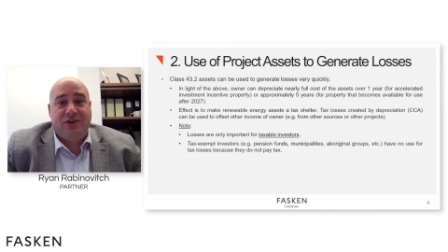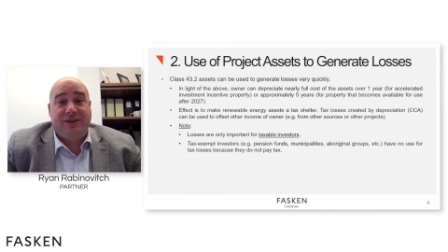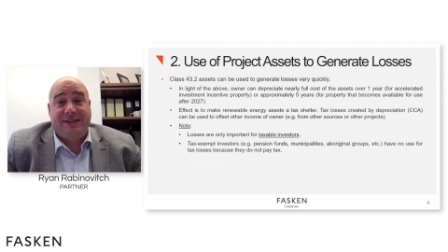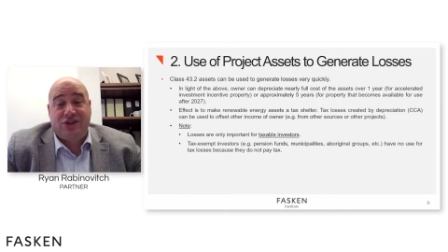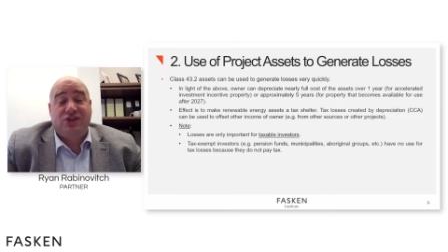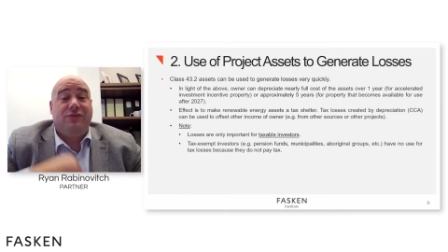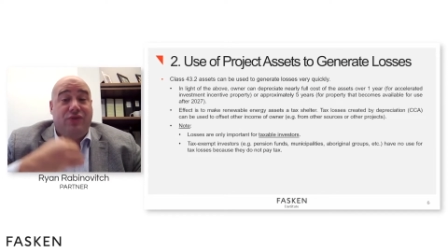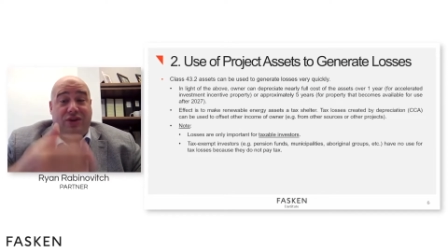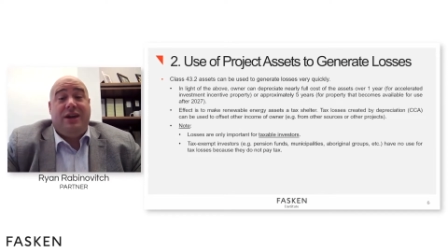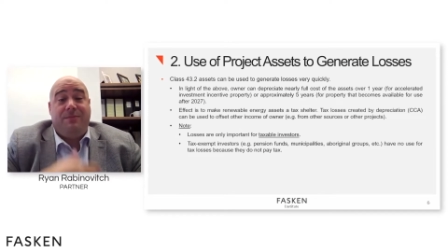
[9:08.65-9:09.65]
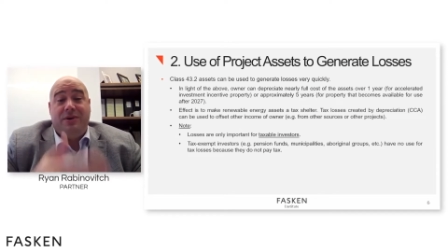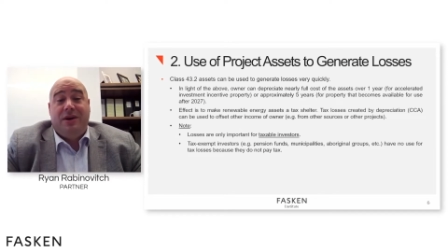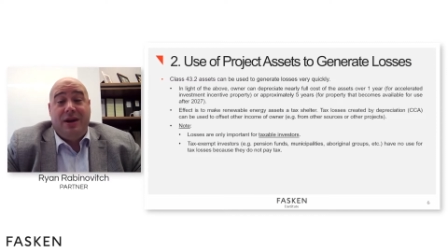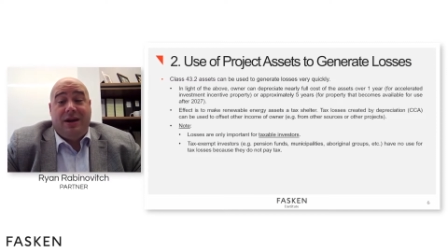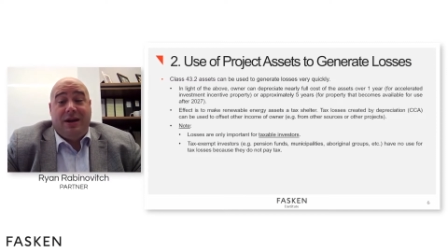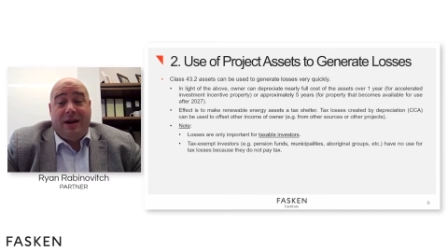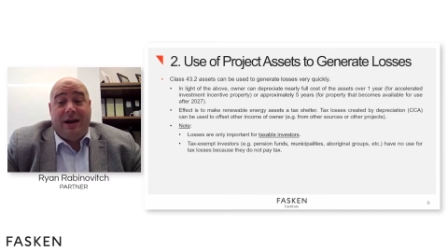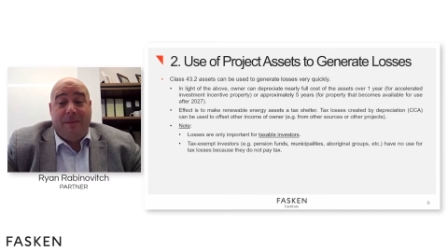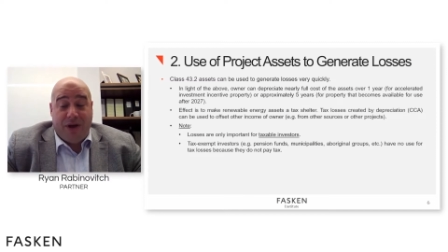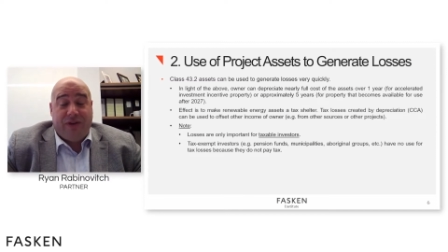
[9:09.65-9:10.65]
So essentially, if you keep
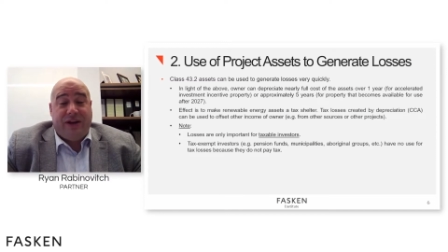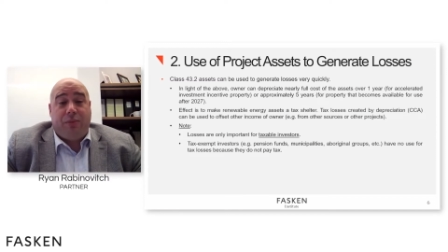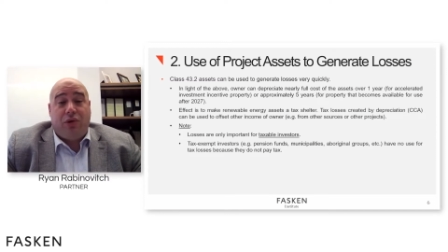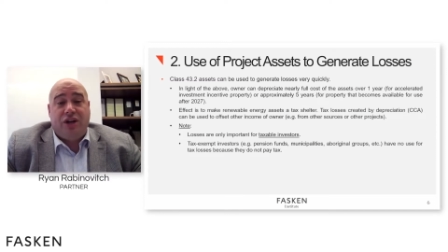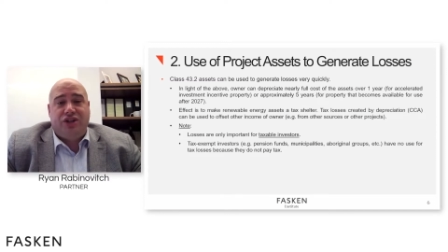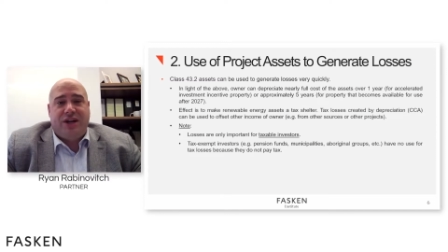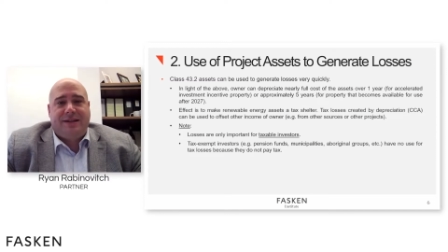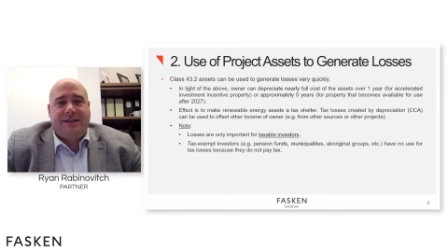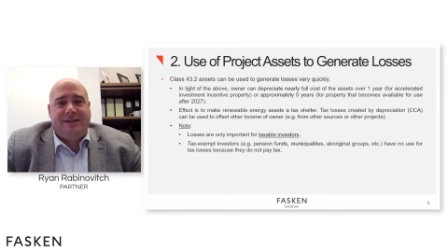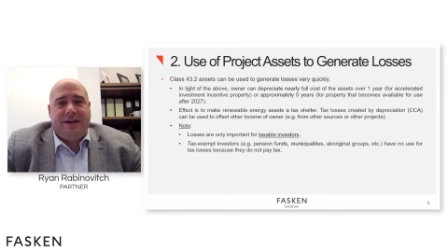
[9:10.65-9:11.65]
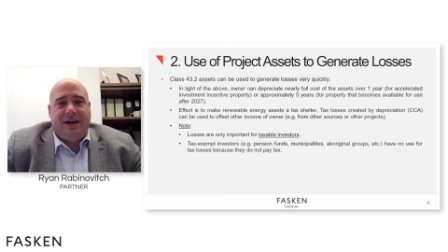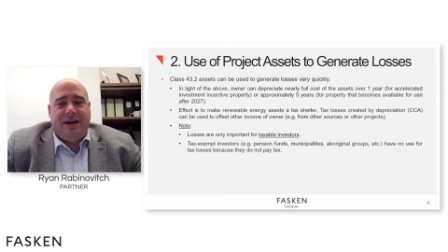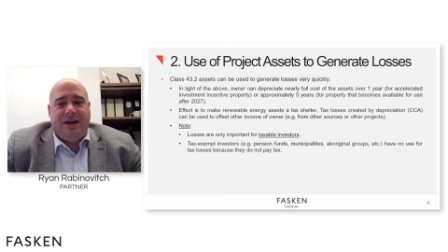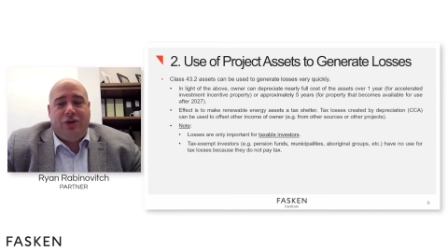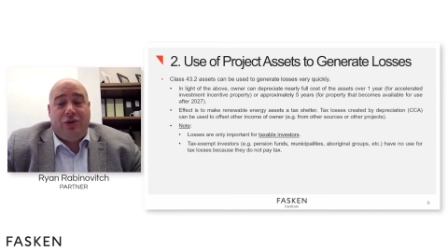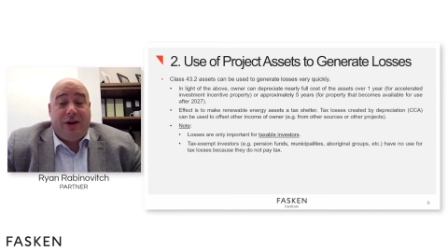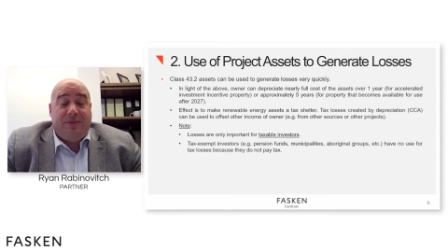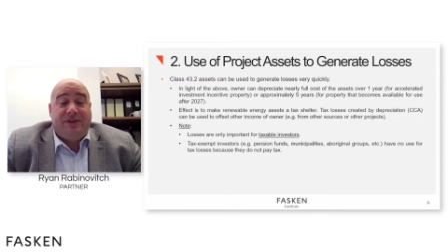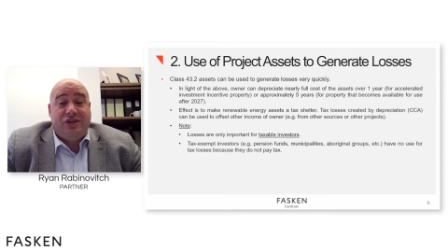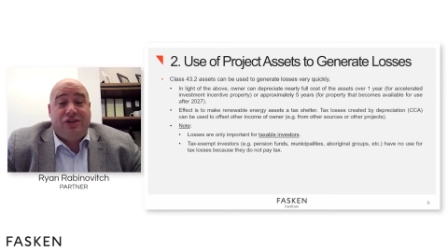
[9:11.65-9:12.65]
building projects, you're in a
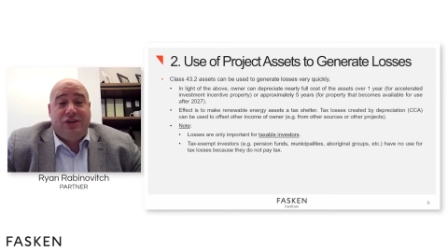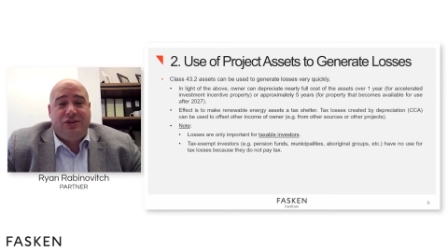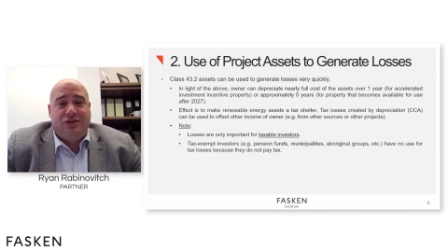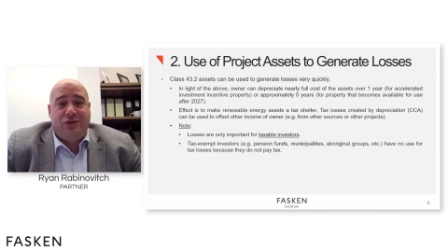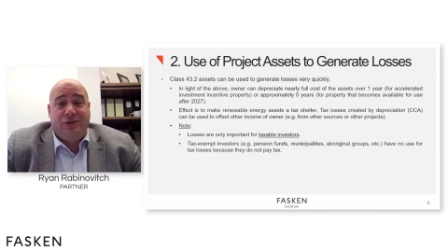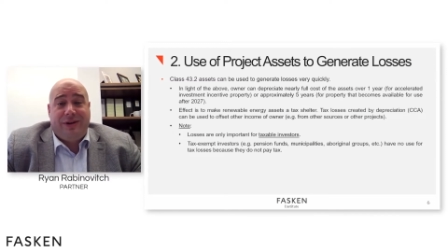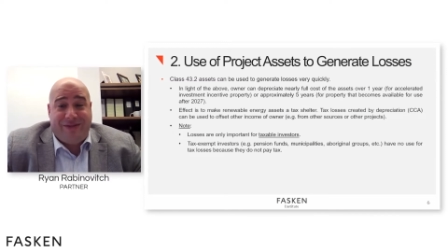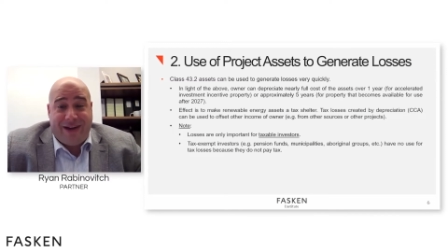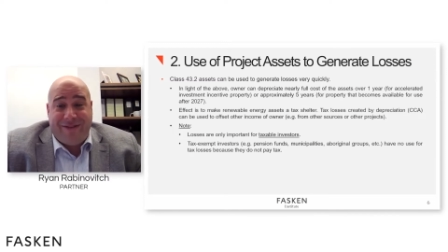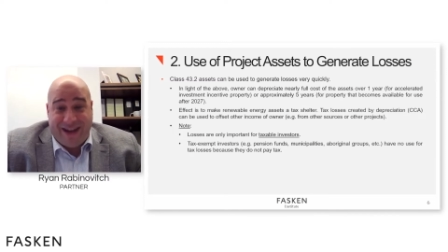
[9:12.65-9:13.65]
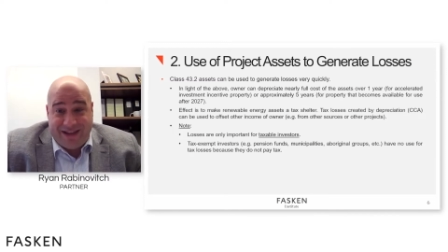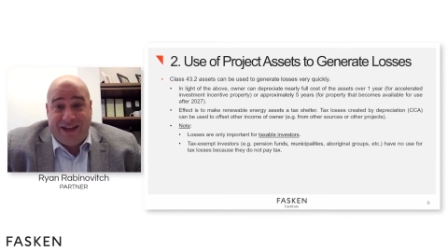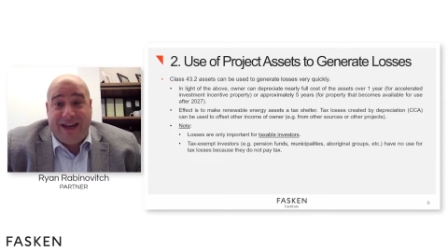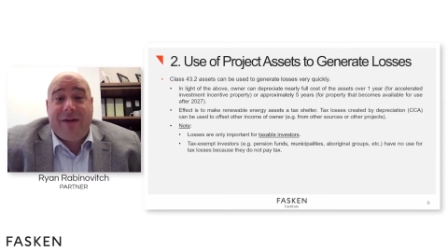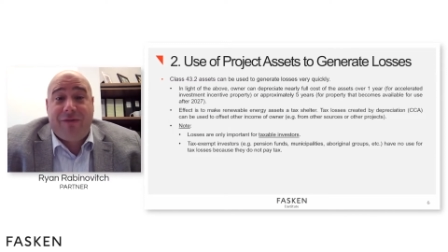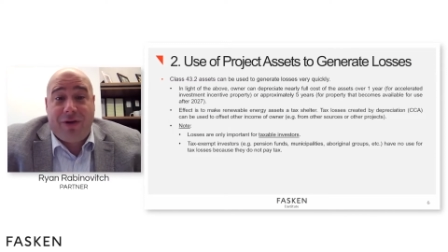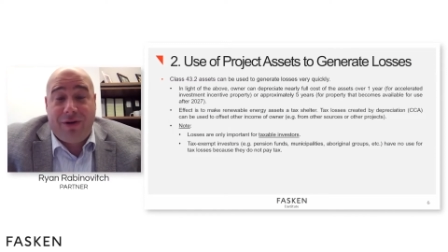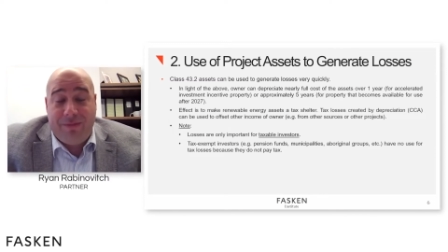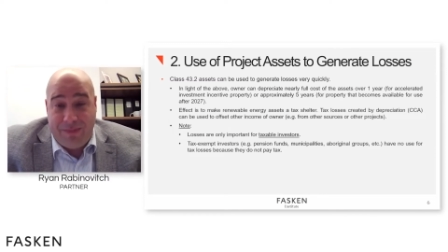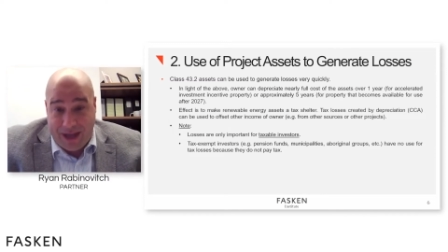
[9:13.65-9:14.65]
position to effectively
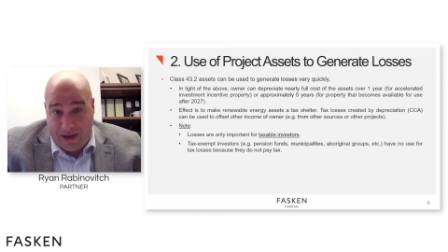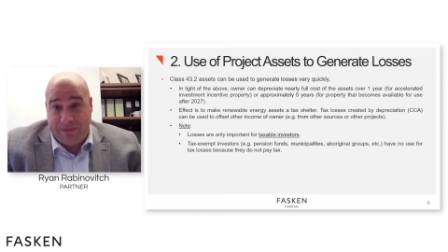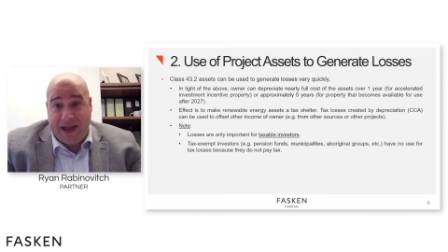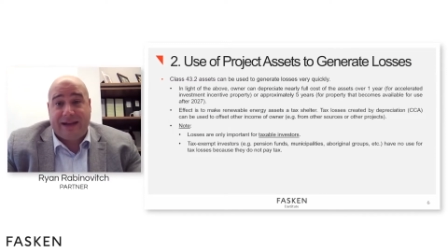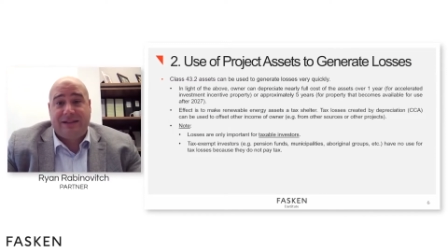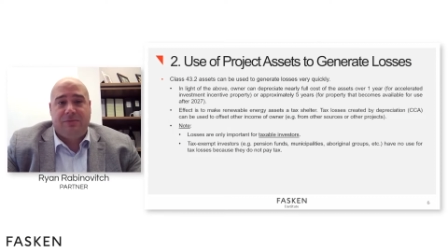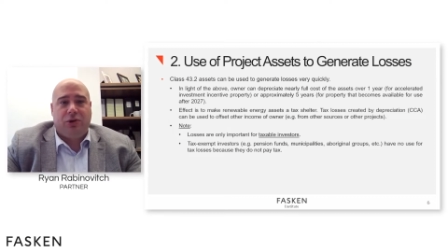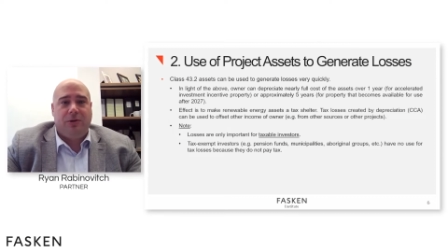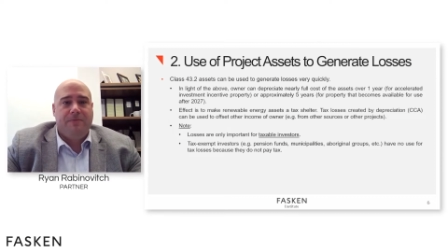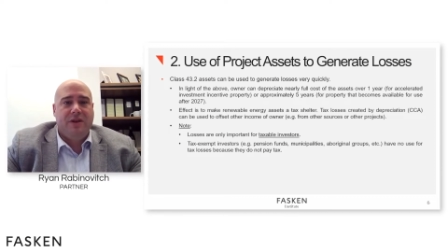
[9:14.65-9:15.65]
never become taxable